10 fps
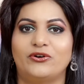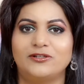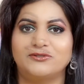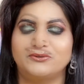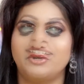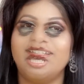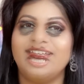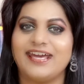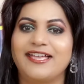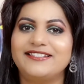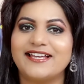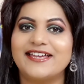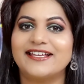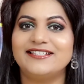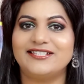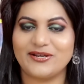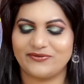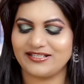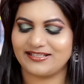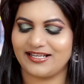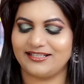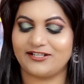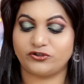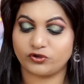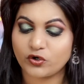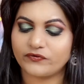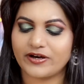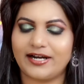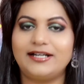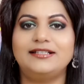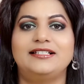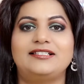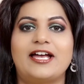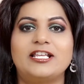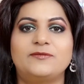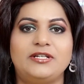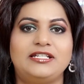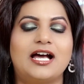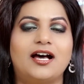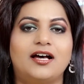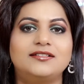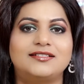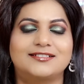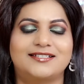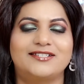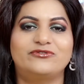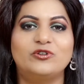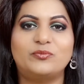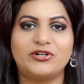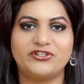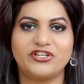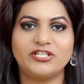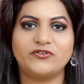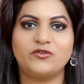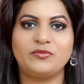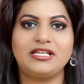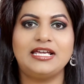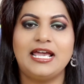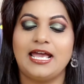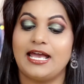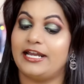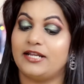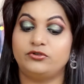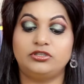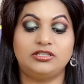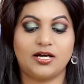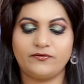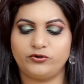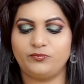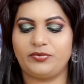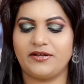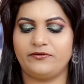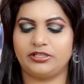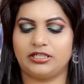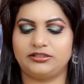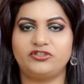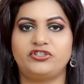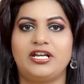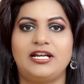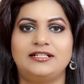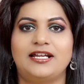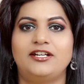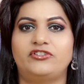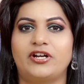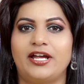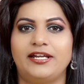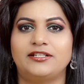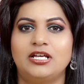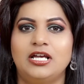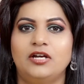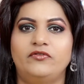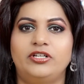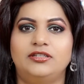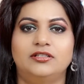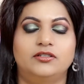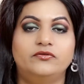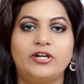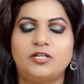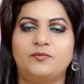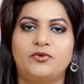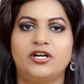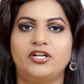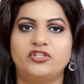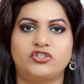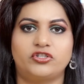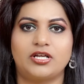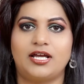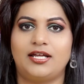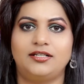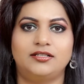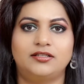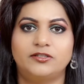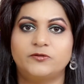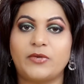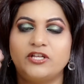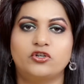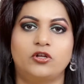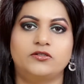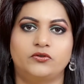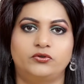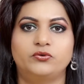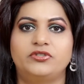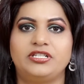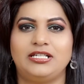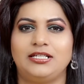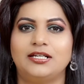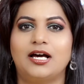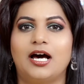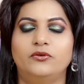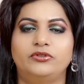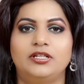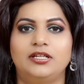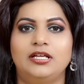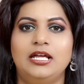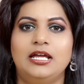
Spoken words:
also. Hence, I can safely say that so far this has been a successful purchase for me, and I would love to play with the other shades and try it with the wet brush and the sponge also to see how they